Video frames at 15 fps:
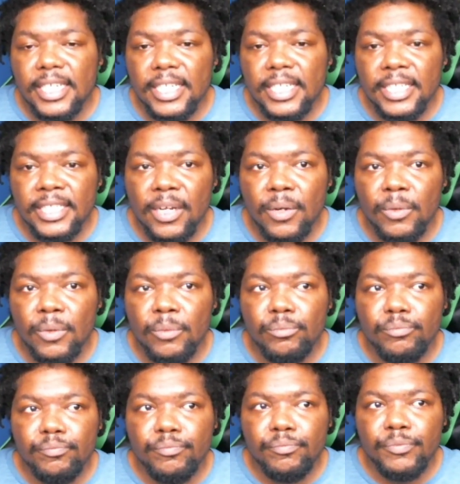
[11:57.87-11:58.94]
you know,
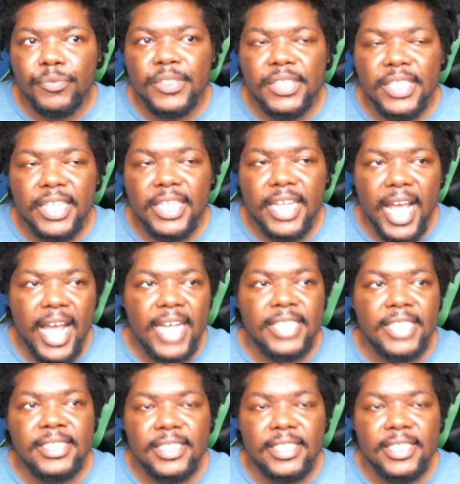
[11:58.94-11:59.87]
has,